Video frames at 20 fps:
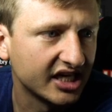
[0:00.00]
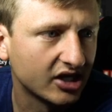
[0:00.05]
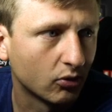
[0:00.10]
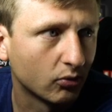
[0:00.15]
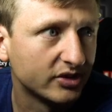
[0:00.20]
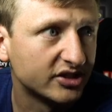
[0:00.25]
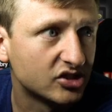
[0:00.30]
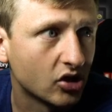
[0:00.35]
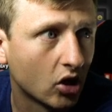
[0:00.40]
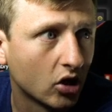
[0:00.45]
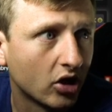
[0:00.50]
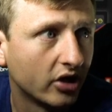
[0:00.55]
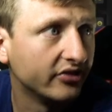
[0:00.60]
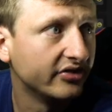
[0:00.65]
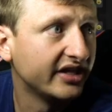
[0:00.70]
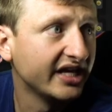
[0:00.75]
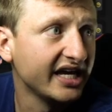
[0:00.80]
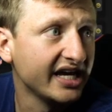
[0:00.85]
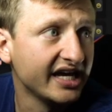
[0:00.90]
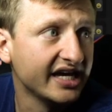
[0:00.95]
to get a return
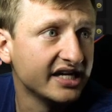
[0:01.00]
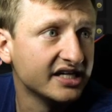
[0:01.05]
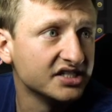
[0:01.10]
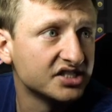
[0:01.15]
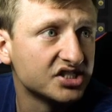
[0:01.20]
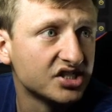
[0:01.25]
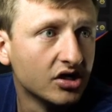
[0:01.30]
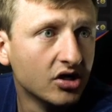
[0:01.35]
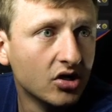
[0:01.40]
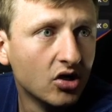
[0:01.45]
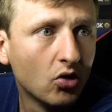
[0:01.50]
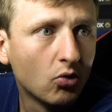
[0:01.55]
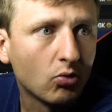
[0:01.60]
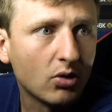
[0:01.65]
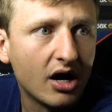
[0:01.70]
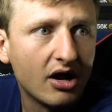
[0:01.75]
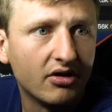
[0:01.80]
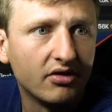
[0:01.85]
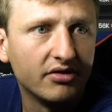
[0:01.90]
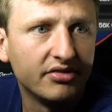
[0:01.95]
on these
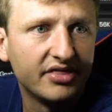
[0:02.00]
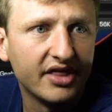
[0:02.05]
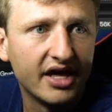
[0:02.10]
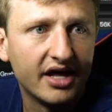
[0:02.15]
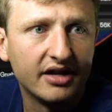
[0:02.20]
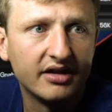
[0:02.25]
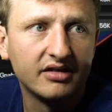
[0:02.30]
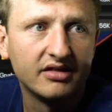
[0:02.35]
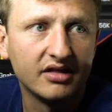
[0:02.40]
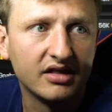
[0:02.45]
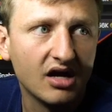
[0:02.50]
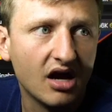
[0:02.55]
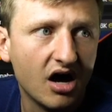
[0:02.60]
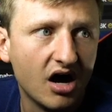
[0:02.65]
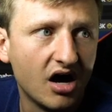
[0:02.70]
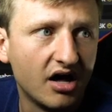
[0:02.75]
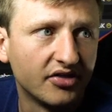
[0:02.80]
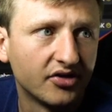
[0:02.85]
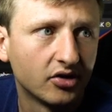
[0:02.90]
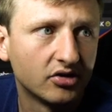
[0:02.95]
rather than the
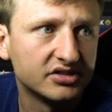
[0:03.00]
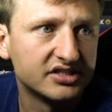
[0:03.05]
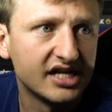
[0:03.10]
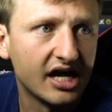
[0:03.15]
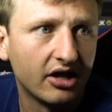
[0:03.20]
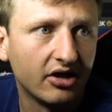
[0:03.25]
others.